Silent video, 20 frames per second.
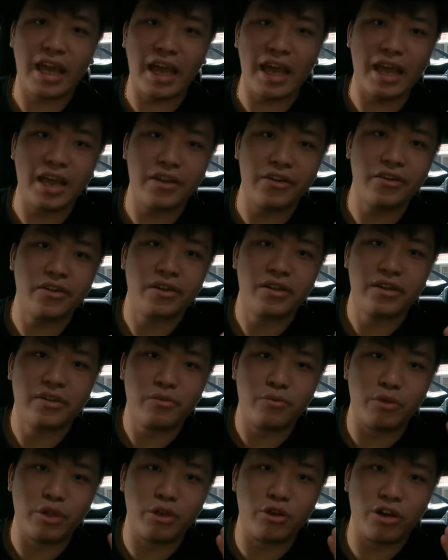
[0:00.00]
and
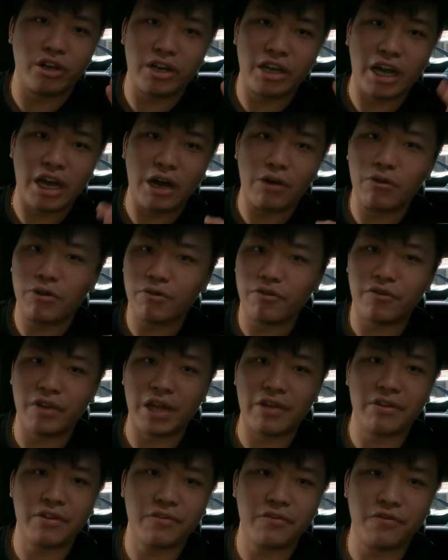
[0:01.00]
we got our
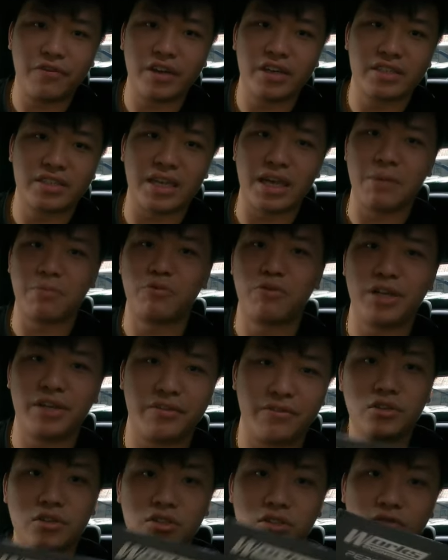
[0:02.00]
very first
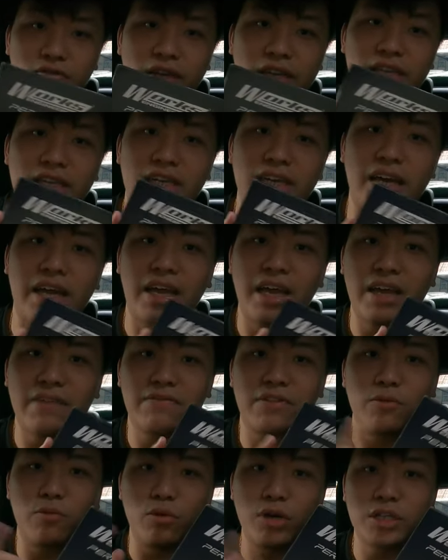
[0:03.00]
upgrade. So right here I
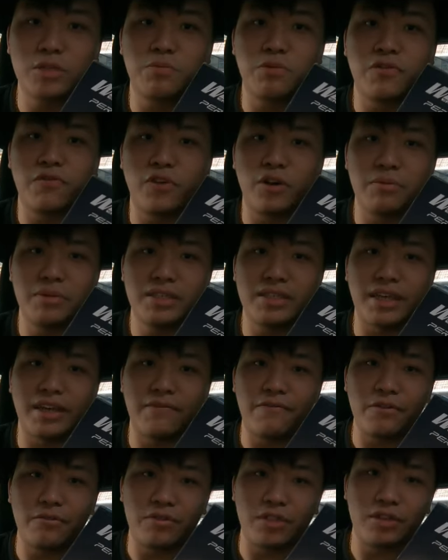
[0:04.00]
have the Works performance
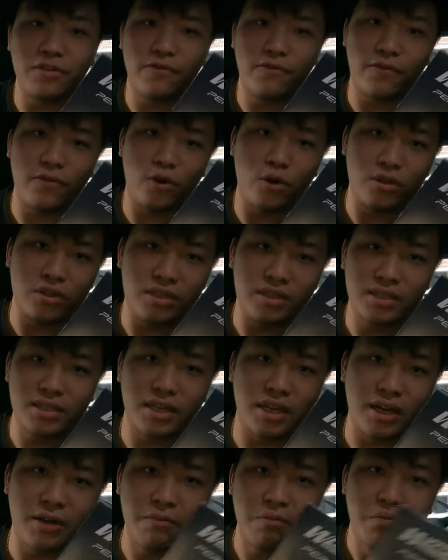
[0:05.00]
air filter for this
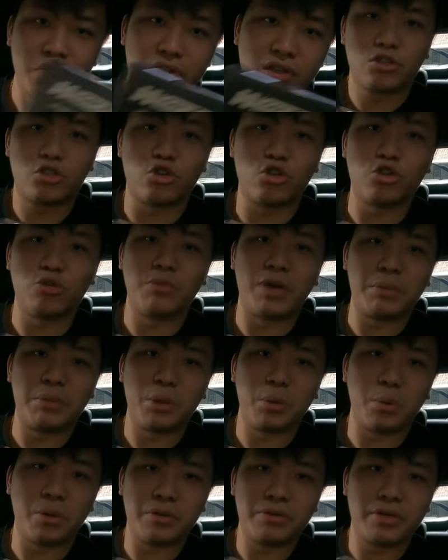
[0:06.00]
car. So you might
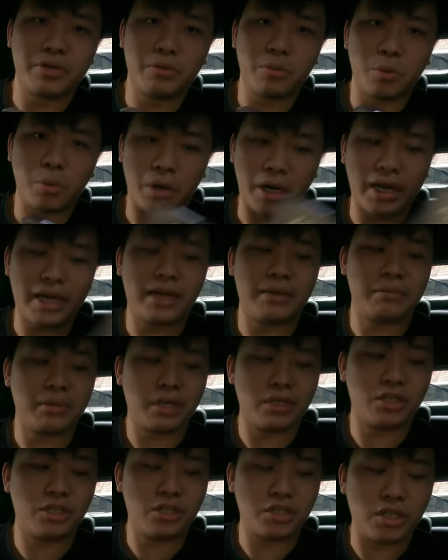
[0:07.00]
be wondering why I'm
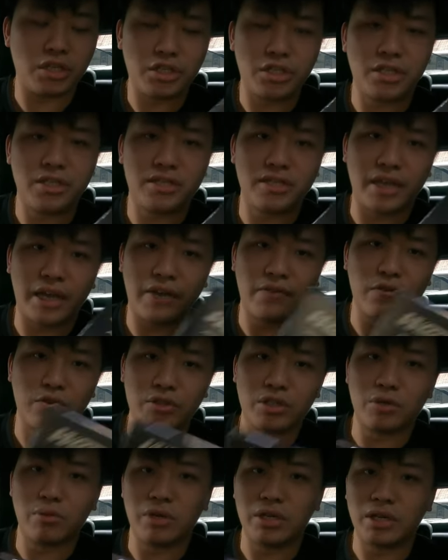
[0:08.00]
actually changing the air
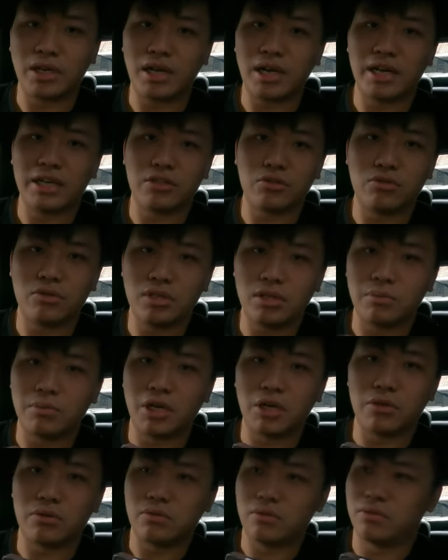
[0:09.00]
filter when the car is only
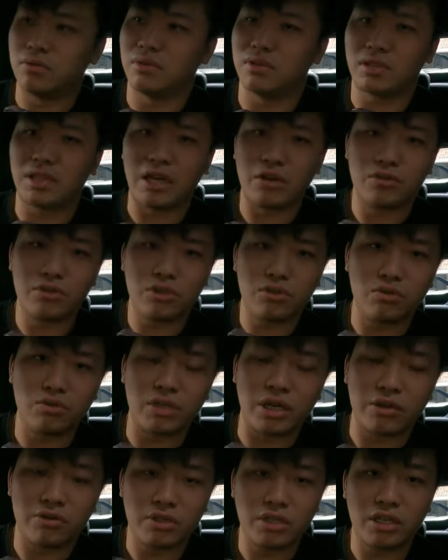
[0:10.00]
about
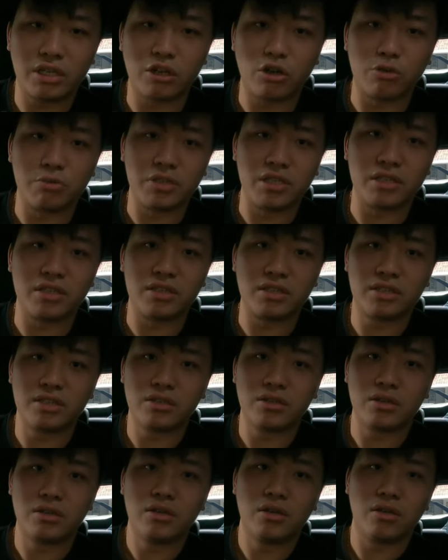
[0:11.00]
1,000-2,000 kilometers
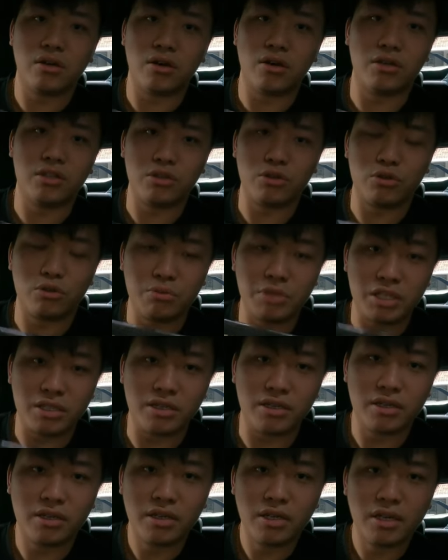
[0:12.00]
on the
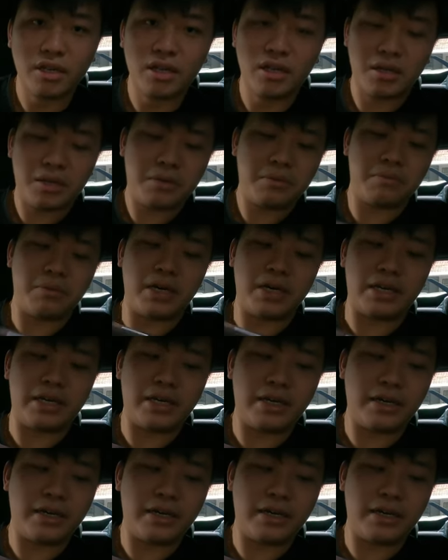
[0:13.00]
odometer. But